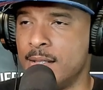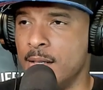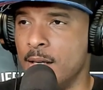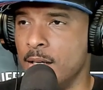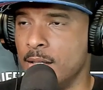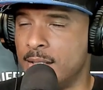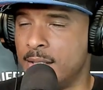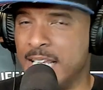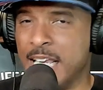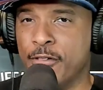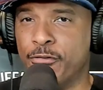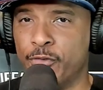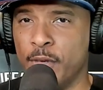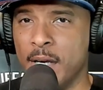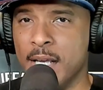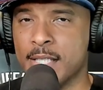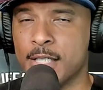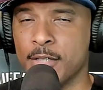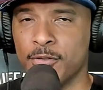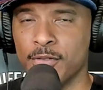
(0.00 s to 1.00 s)

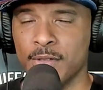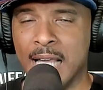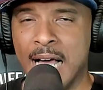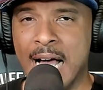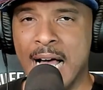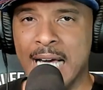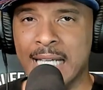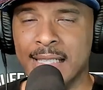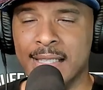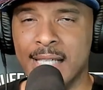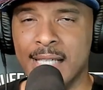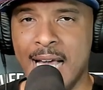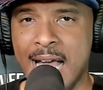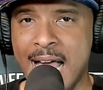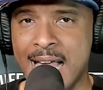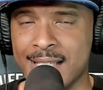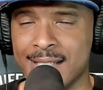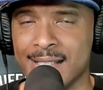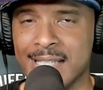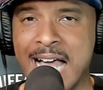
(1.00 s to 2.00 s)
defensive line
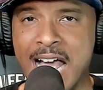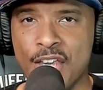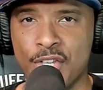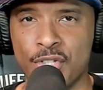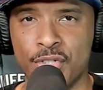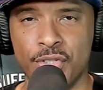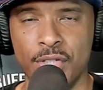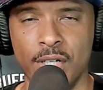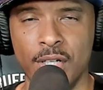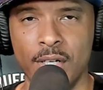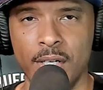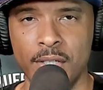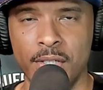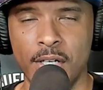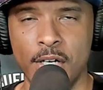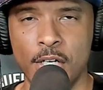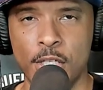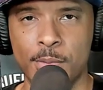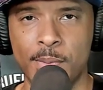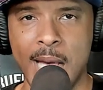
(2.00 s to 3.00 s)
as last year and
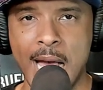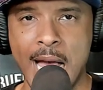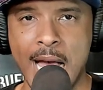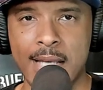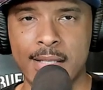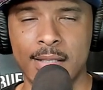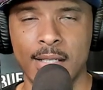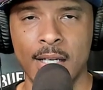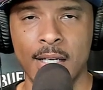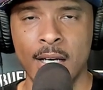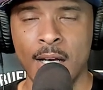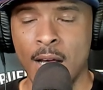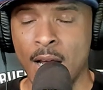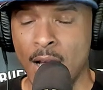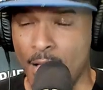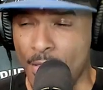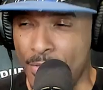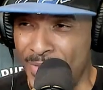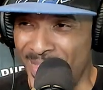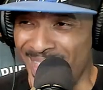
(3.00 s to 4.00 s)
years past.
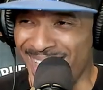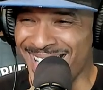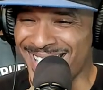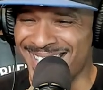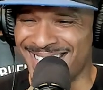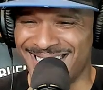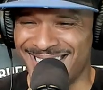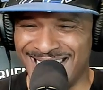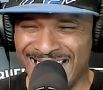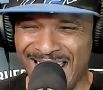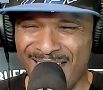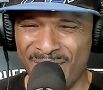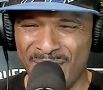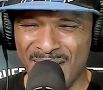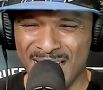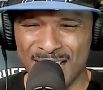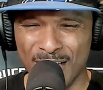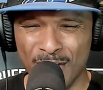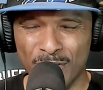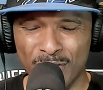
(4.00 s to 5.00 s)
This
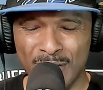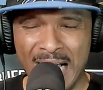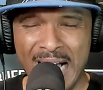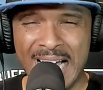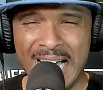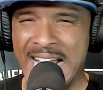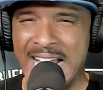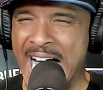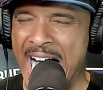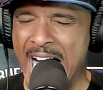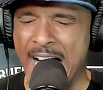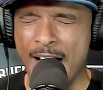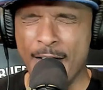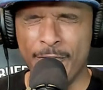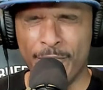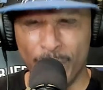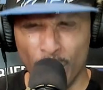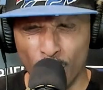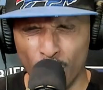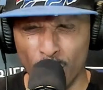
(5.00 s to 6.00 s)
defensive line, I
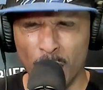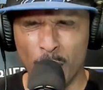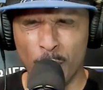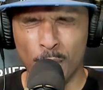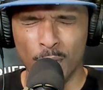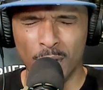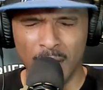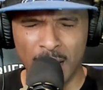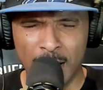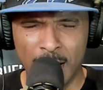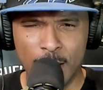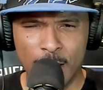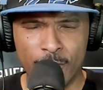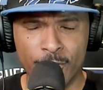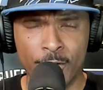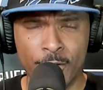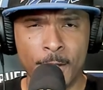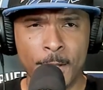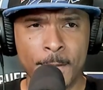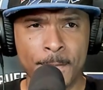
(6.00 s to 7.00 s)
fully believe,
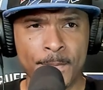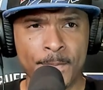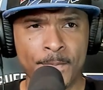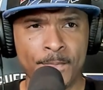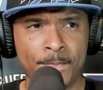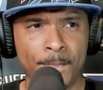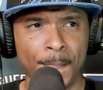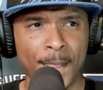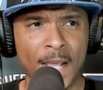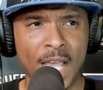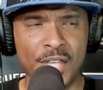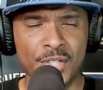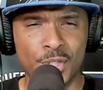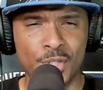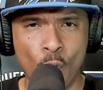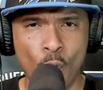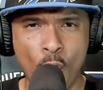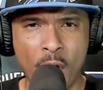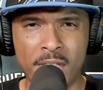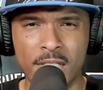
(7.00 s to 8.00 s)
is
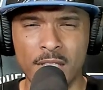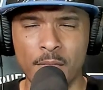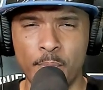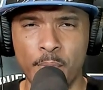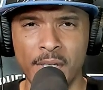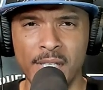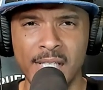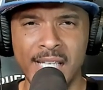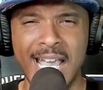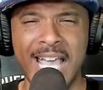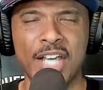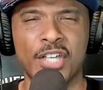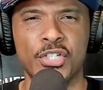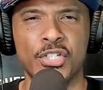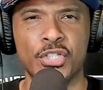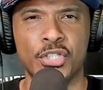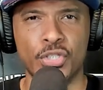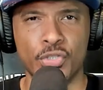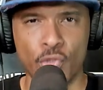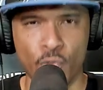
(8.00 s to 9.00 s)
going to be
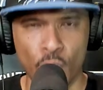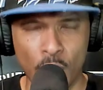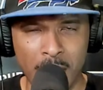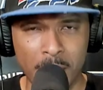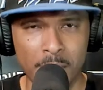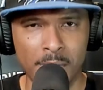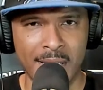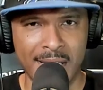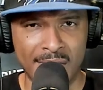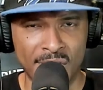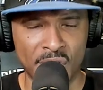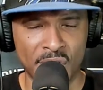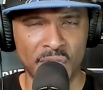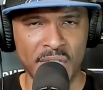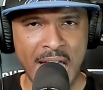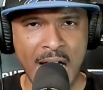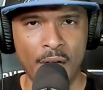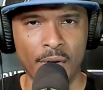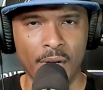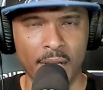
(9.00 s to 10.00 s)
extremely
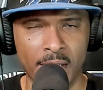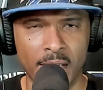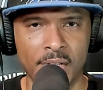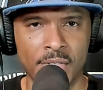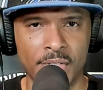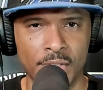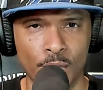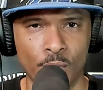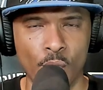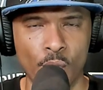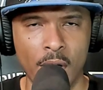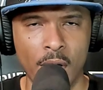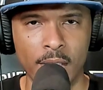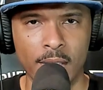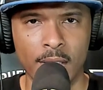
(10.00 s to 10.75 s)
stout against the run.